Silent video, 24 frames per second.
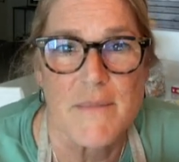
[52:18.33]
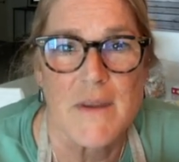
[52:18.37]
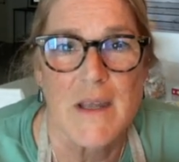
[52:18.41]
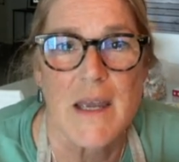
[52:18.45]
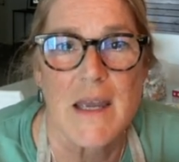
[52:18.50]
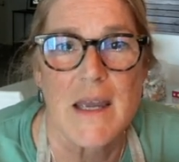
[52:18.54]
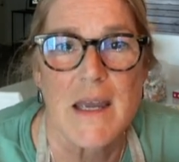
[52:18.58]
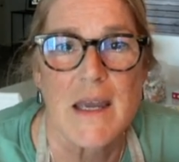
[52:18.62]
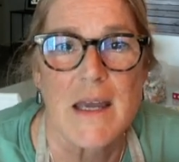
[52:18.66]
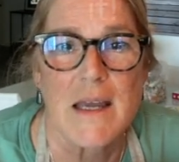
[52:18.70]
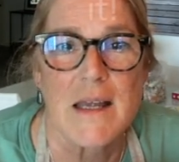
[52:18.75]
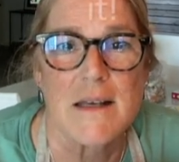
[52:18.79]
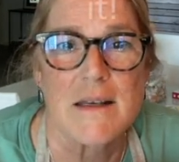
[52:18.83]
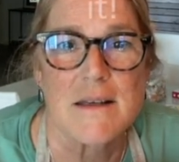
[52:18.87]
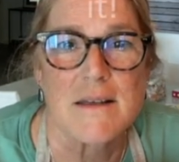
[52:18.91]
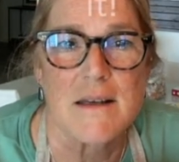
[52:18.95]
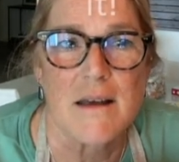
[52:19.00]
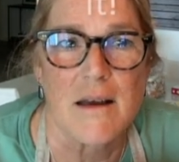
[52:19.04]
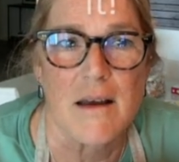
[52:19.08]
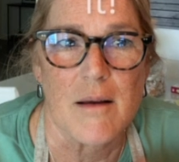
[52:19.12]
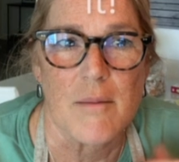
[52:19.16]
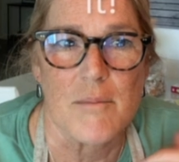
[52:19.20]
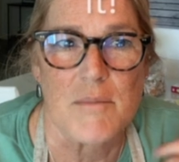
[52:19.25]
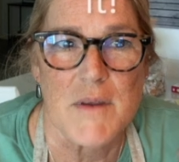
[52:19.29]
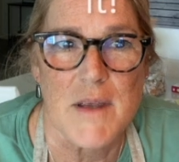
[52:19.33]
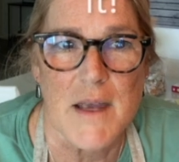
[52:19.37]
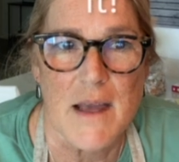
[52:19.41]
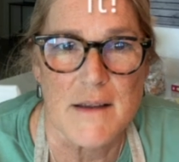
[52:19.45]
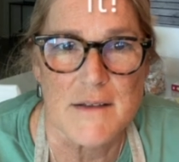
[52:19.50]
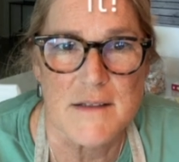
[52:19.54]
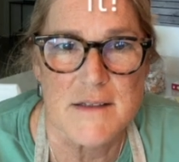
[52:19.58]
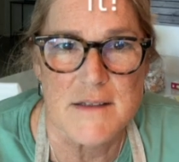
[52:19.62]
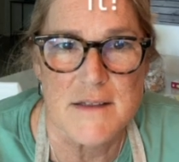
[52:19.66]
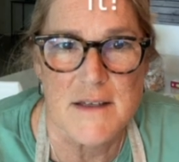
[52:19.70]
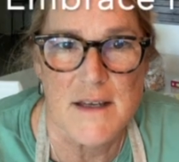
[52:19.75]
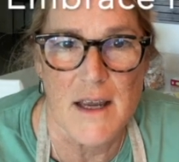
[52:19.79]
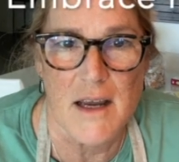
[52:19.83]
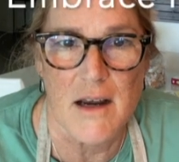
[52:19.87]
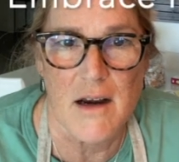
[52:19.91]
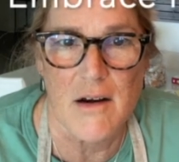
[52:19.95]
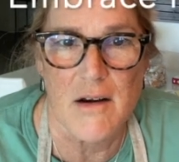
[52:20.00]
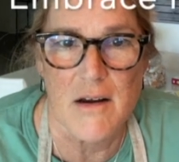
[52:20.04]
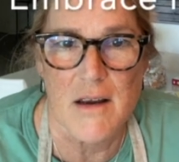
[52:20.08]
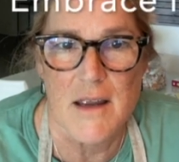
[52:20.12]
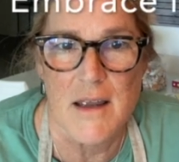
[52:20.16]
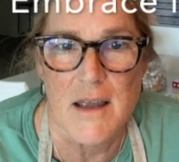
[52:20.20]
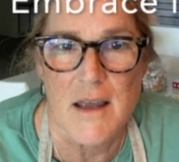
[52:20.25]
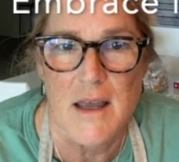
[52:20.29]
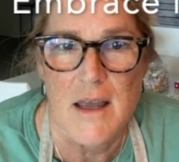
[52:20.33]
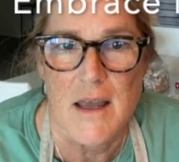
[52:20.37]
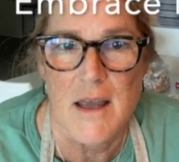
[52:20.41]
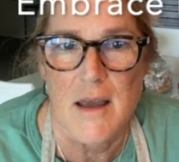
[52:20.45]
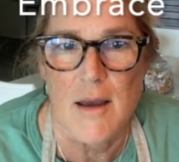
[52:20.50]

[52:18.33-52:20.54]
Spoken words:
And yes, scary,